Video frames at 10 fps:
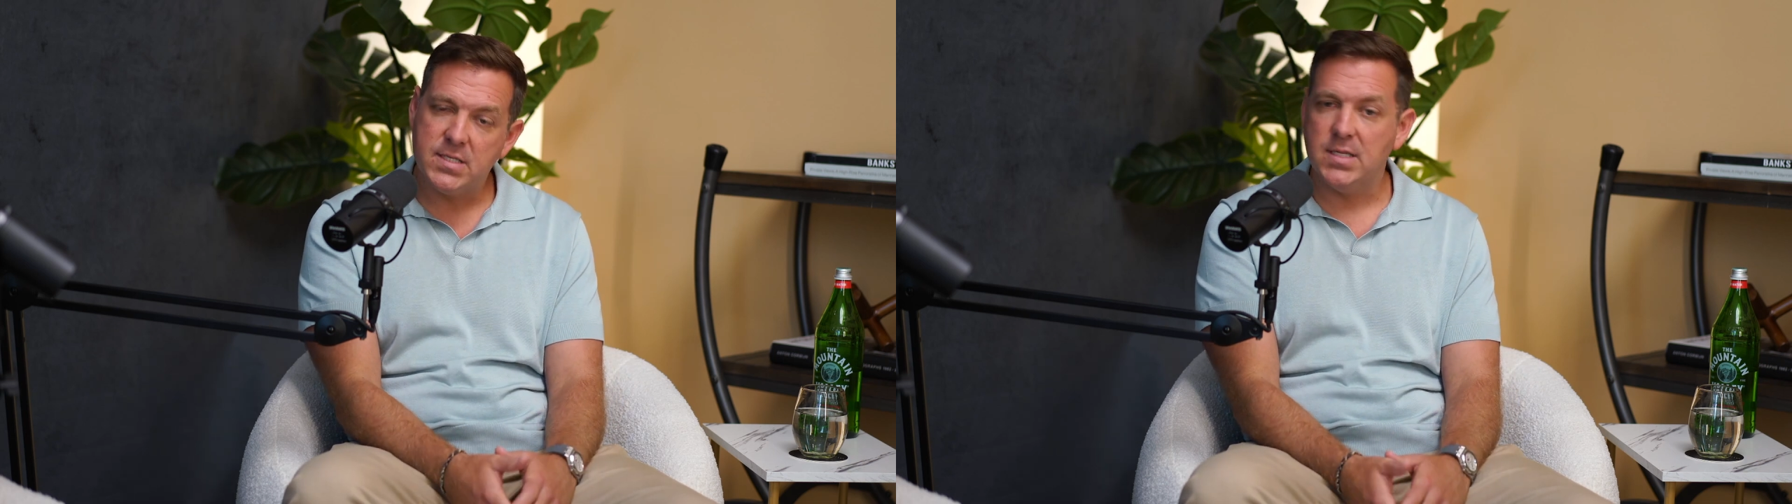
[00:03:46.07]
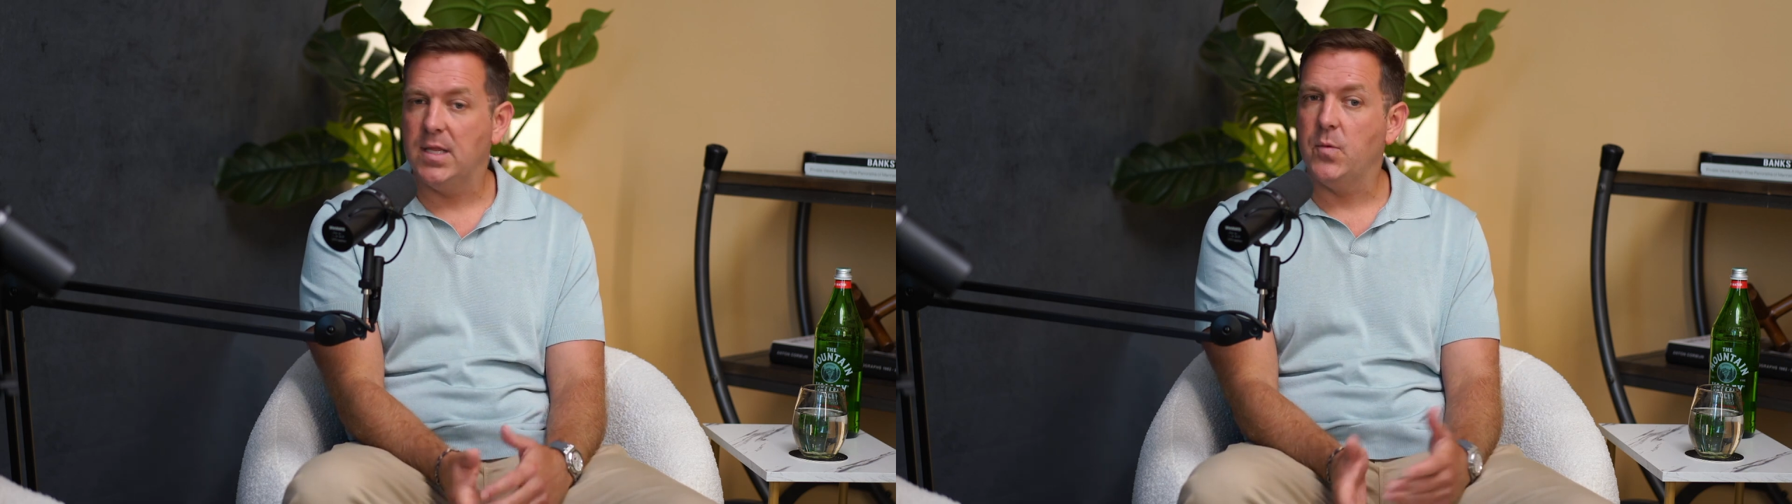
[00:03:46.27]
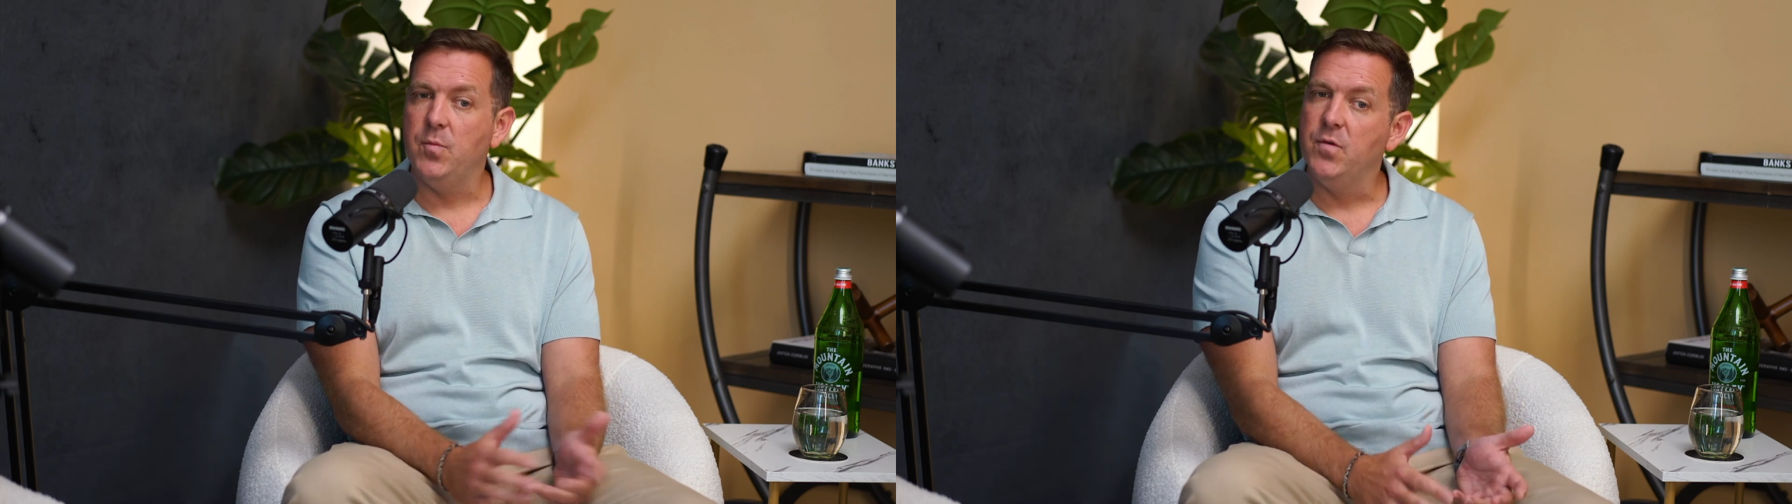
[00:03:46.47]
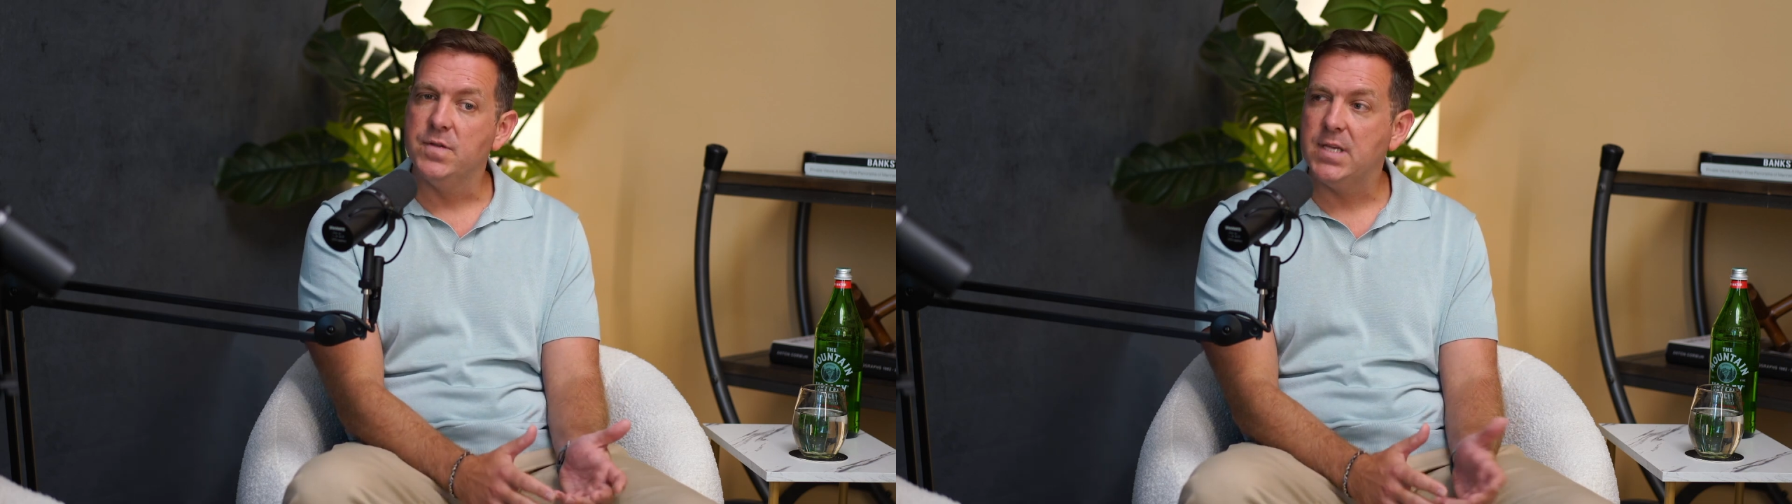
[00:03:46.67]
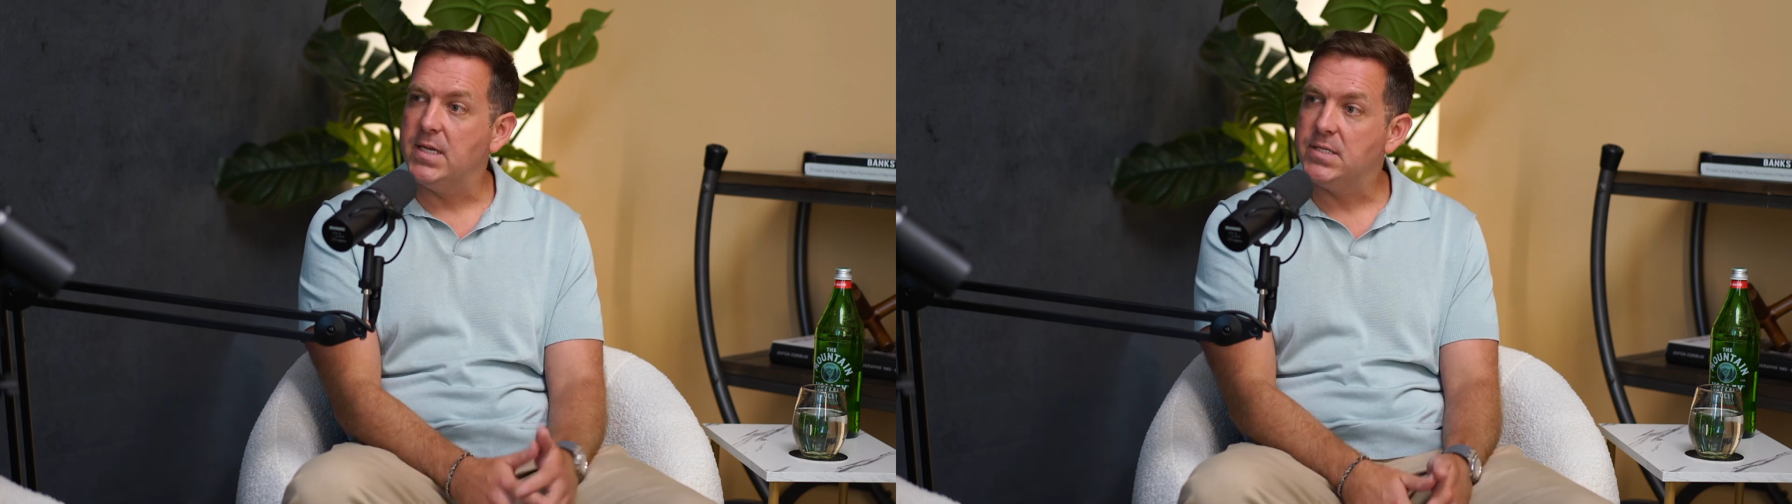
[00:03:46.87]
and then we moved to
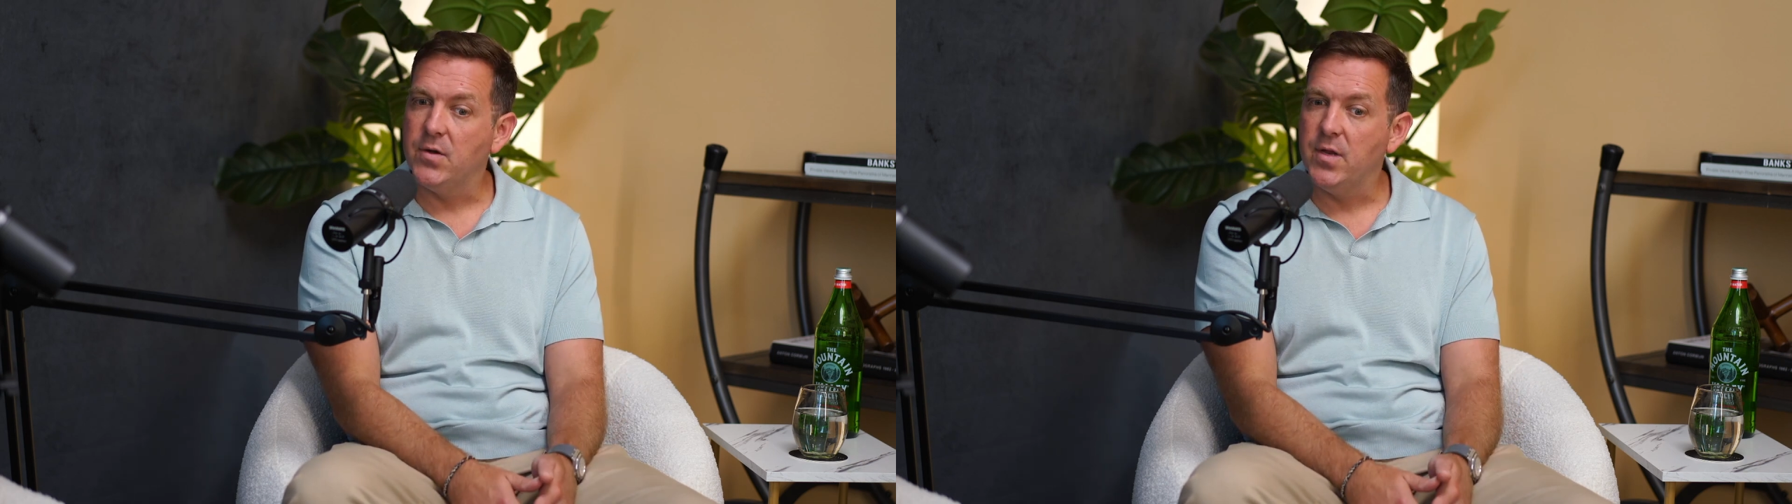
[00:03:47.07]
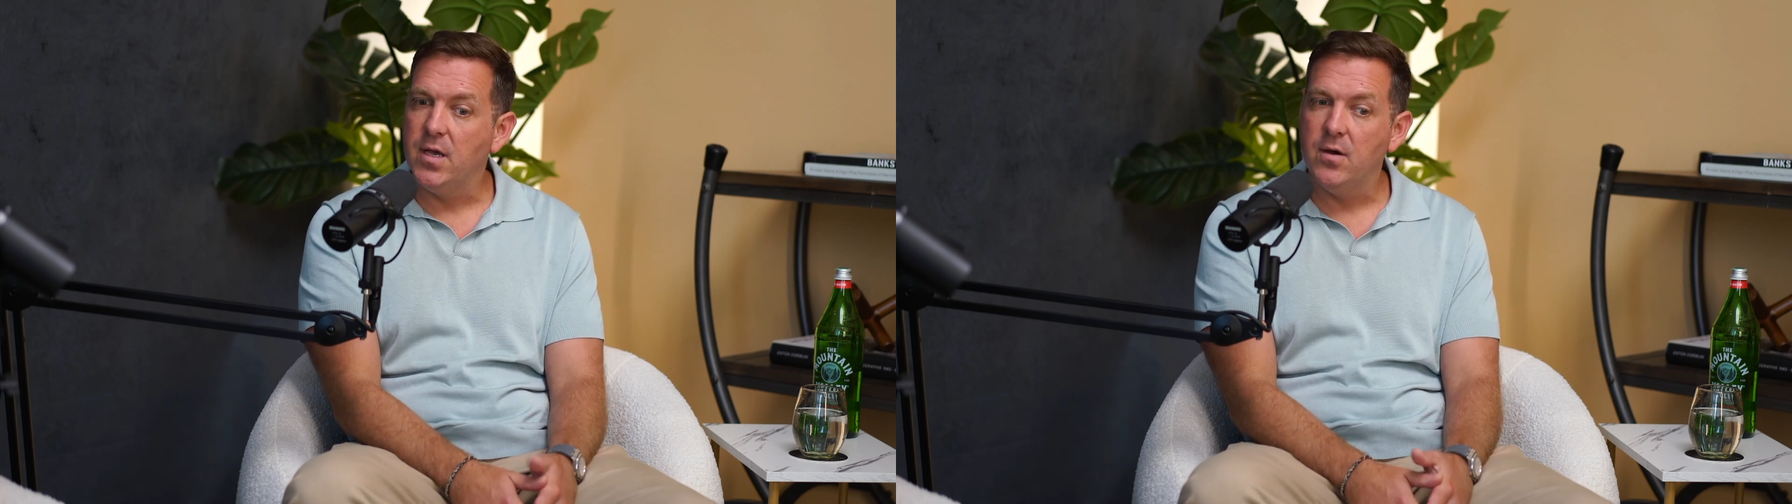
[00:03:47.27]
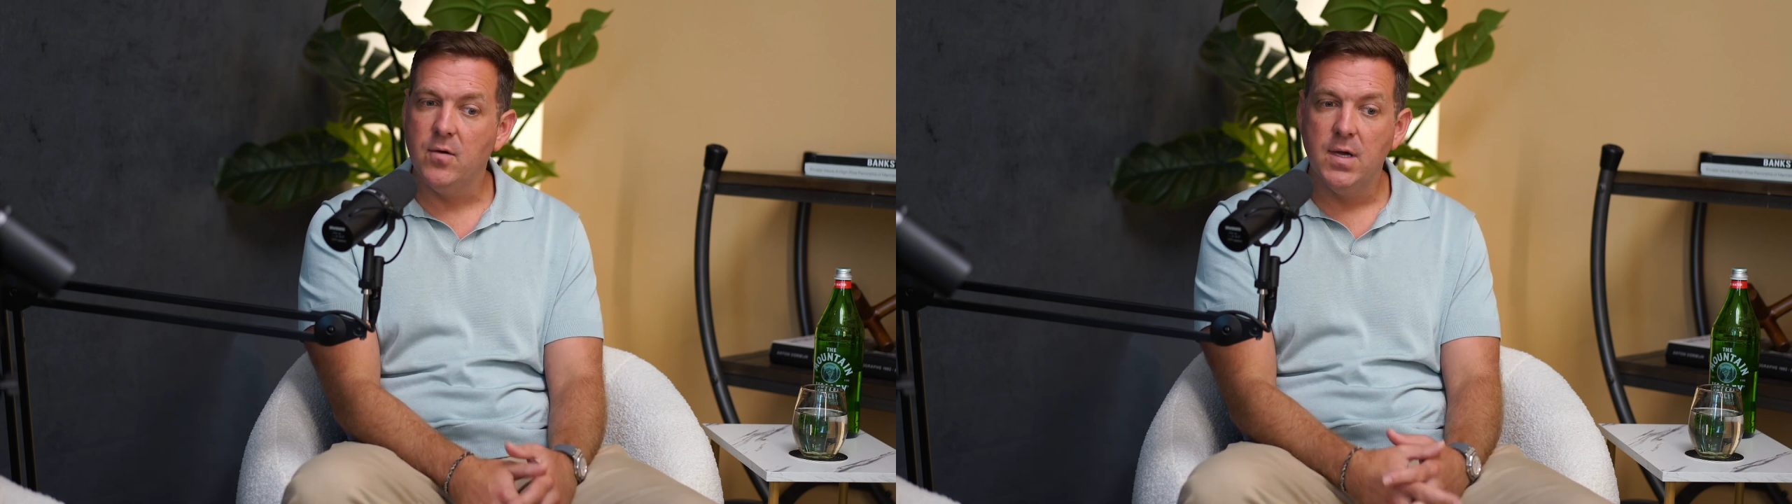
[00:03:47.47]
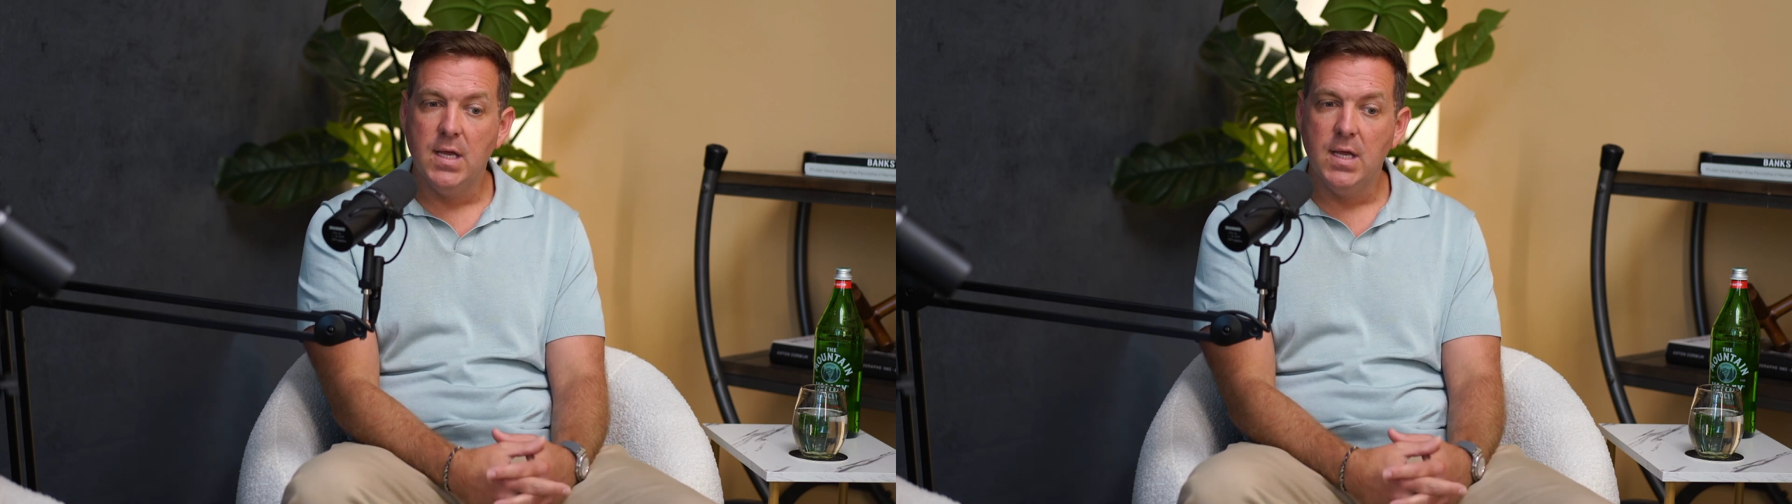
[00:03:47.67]
San Antonio,